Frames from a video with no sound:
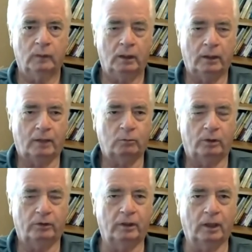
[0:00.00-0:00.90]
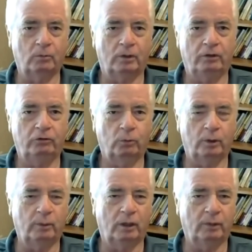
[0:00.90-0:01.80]
And that's one thing I really enjoyed
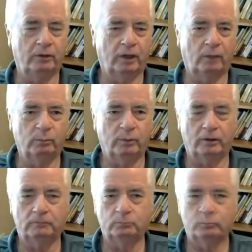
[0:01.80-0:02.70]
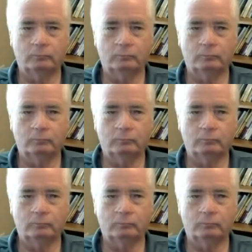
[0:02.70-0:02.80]
about my time at Baylor.